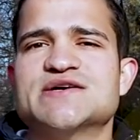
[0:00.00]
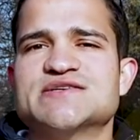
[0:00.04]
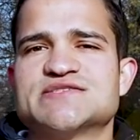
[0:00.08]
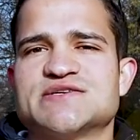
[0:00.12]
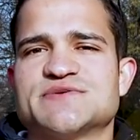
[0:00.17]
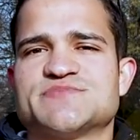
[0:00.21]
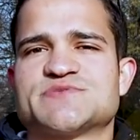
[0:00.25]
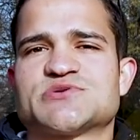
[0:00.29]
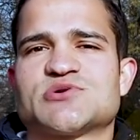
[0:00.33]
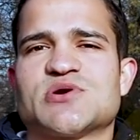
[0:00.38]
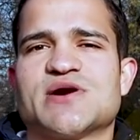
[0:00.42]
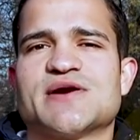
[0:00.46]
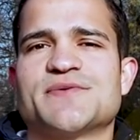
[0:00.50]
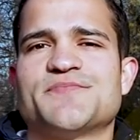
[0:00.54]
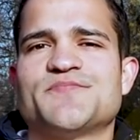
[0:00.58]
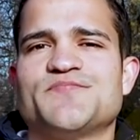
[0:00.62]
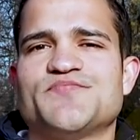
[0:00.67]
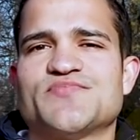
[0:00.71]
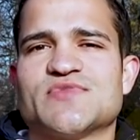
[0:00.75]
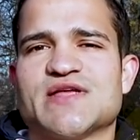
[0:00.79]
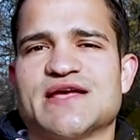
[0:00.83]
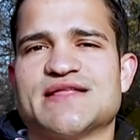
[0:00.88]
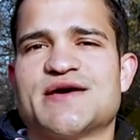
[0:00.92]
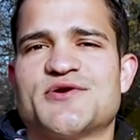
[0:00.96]
Subscribe,
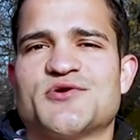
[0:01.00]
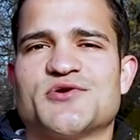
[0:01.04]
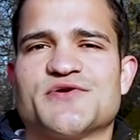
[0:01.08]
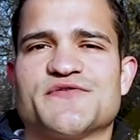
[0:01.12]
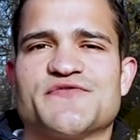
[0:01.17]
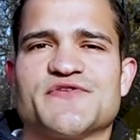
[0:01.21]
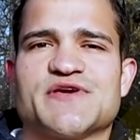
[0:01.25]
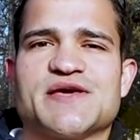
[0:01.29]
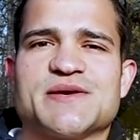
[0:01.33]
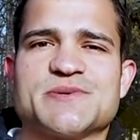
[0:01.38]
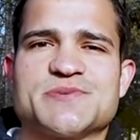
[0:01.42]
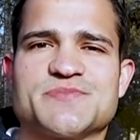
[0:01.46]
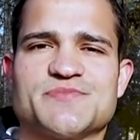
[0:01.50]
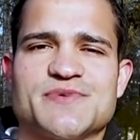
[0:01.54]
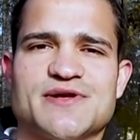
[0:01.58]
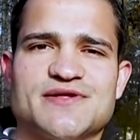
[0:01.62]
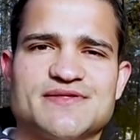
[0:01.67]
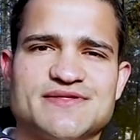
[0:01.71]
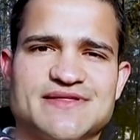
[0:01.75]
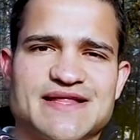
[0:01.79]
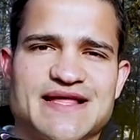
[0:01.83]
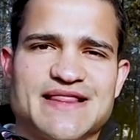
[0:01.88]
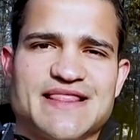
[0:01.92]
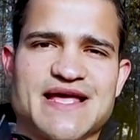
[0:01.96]
hit that notification
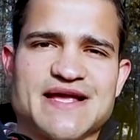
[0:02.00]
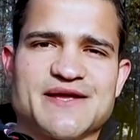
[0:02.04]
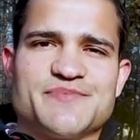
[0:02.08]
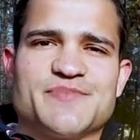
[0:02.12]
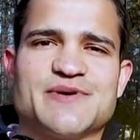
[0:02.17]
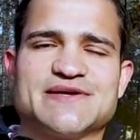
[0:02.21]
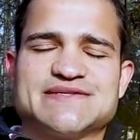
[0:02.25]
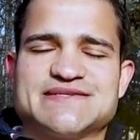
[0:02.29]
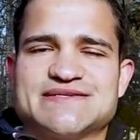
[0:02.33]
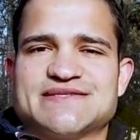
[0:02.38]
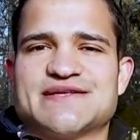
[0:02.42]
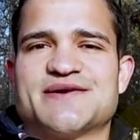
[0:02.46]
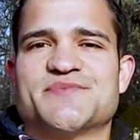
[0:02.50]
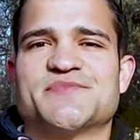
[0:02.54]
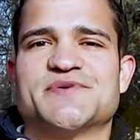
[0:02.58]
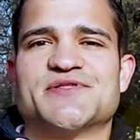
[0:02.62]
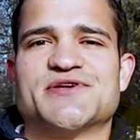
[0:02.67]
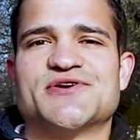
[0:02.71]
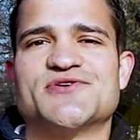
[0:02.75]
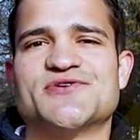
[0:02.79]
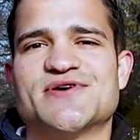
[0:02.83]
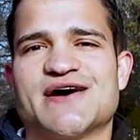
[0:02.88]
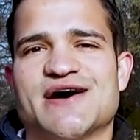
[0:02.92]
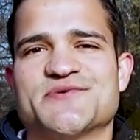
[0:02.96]
bell, that like button down
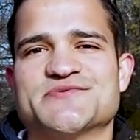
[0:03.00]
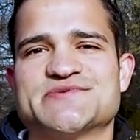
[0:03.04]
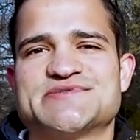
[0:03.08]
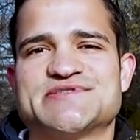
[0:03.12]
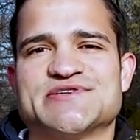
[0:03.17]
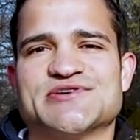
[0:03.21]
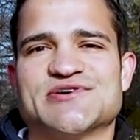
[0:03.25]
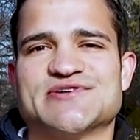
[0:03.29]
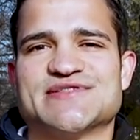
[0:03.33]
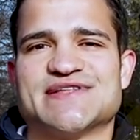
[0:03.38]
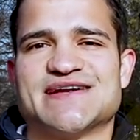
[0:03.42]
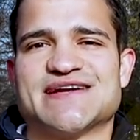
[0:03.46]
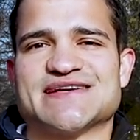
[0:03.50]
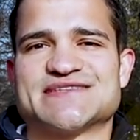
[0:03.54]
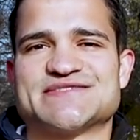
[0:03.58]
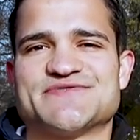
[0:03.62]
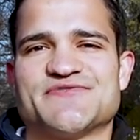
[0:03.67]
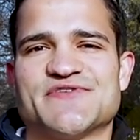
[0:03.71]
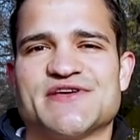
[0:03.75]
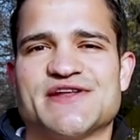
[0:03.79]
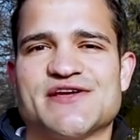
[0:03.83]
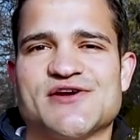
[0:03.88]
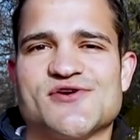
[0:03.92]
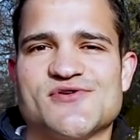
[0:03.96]
below. I will see you on the next
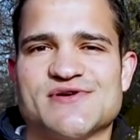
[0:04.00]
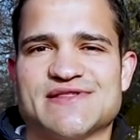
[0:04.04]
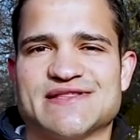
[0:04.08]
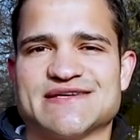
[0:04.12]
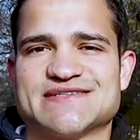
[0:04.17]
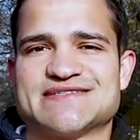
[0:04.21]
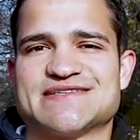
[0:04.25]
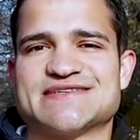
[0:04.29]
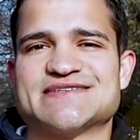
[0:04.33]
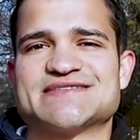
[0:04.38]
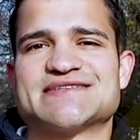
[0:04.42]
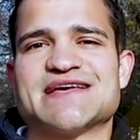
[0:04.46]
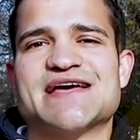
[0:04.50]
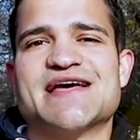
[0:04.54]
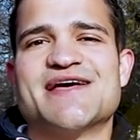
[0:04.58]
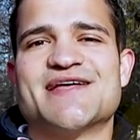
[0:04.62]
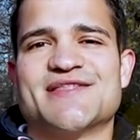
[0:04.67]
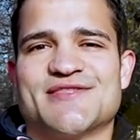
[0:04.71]
video. This is